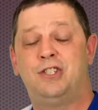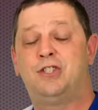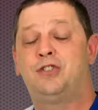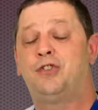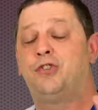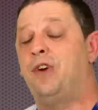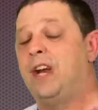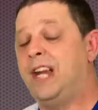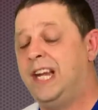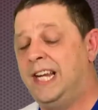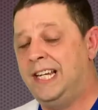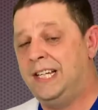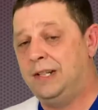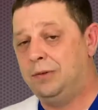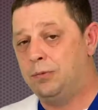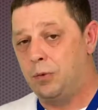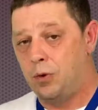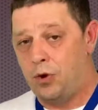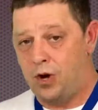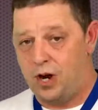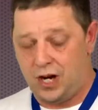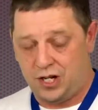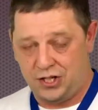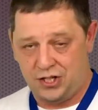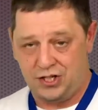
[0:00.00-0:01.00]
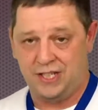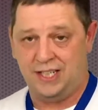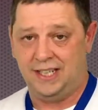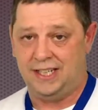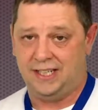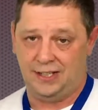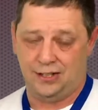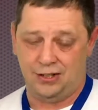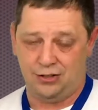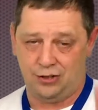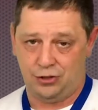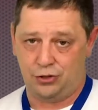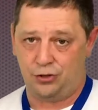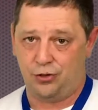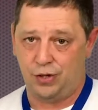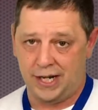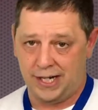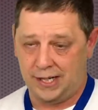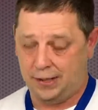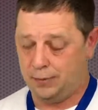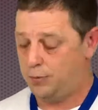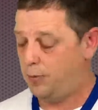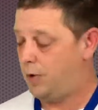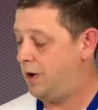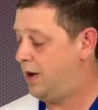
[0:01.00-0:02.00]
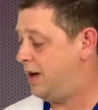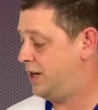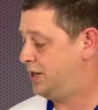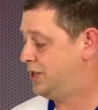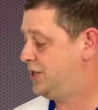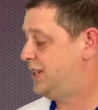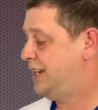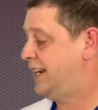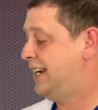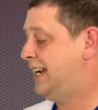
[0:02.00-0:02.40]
train washing or train washed.